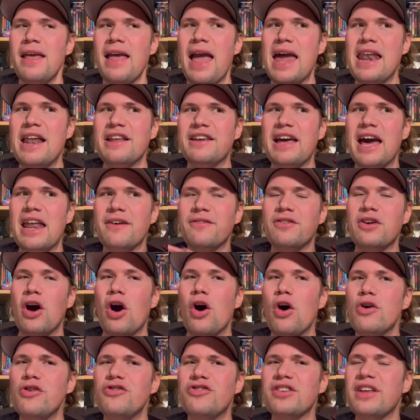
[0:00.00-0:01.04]
and it kind of
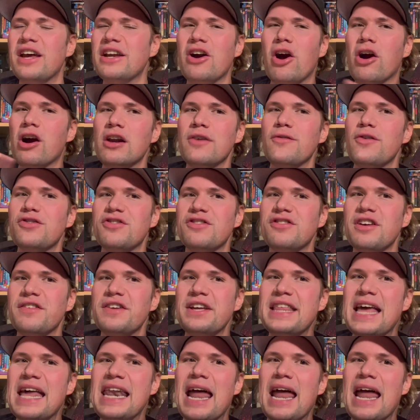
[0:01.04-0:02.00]
goes to like carnivals and stuff like that.